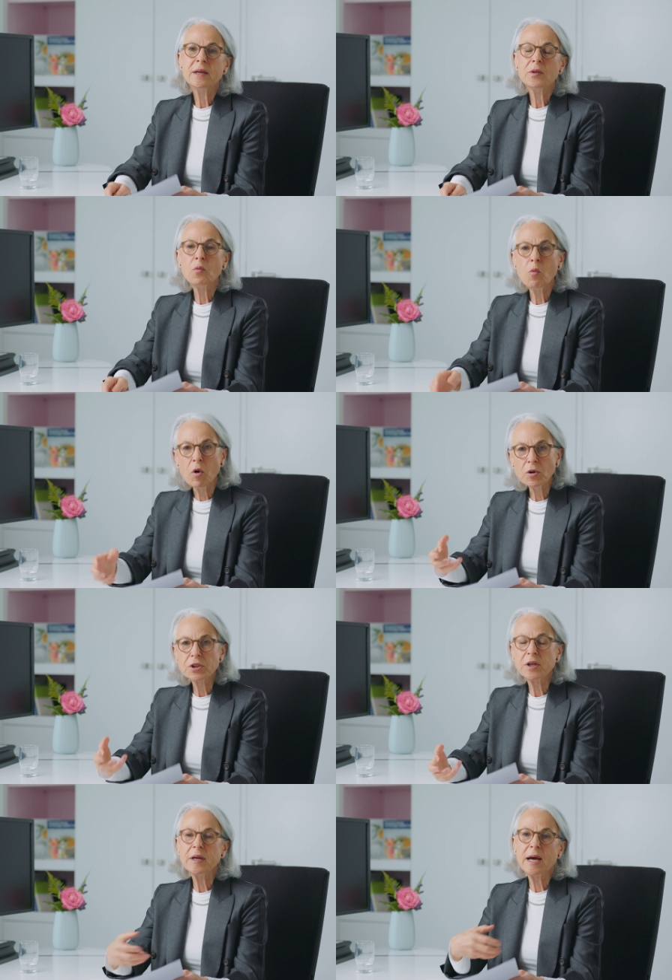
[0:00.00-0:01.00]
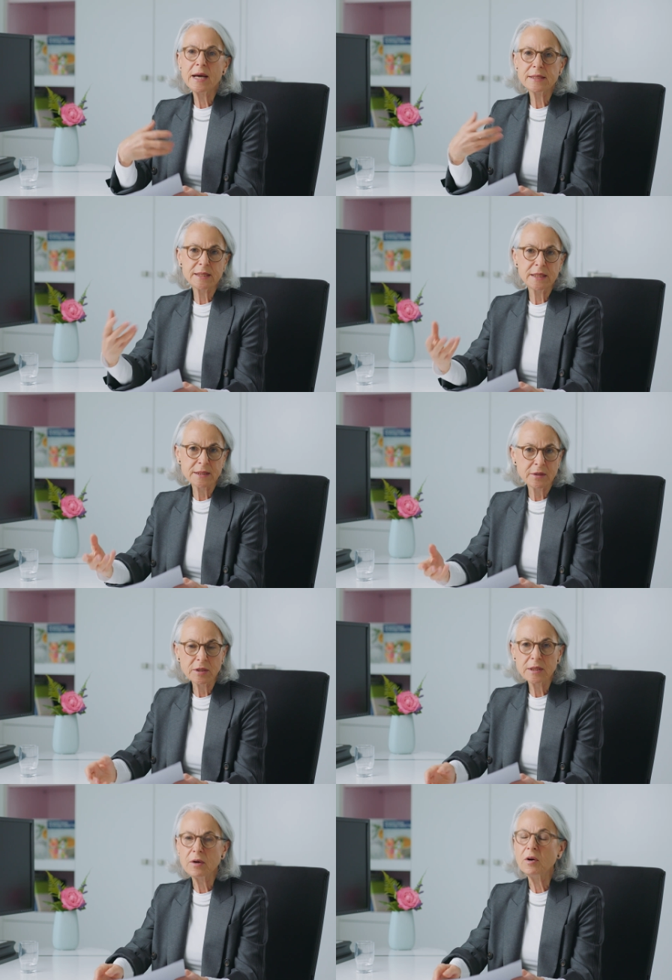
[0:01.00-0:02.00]
the water has, is
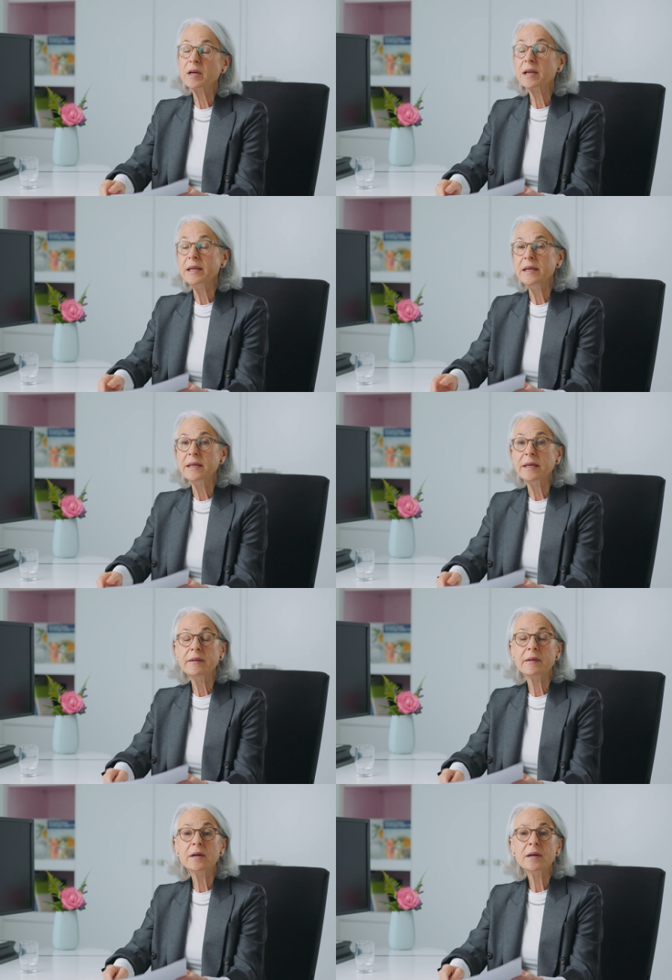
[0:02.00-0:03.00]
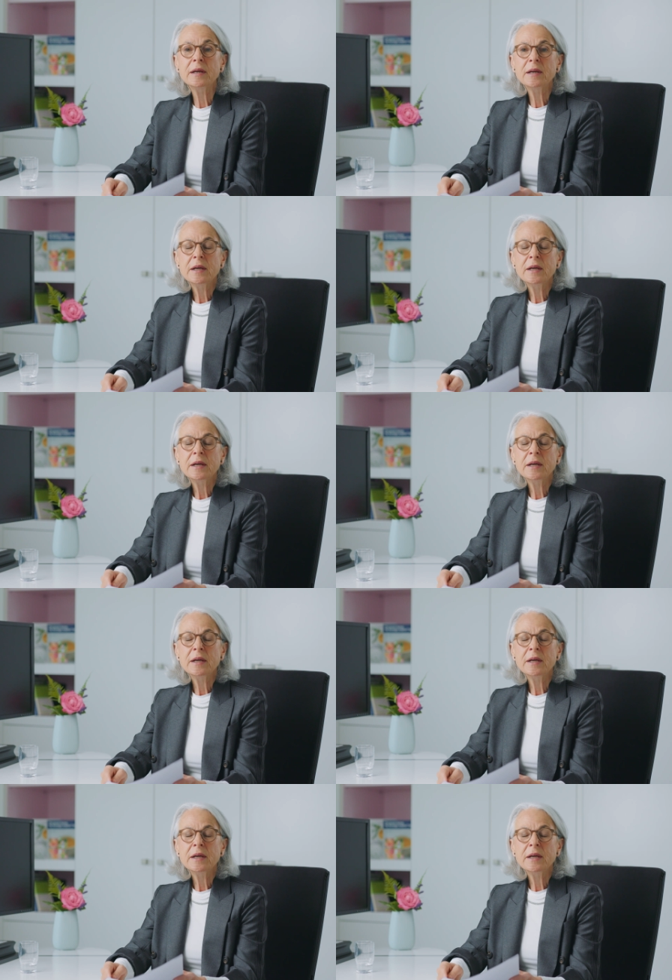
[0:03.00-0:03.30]
not clean either.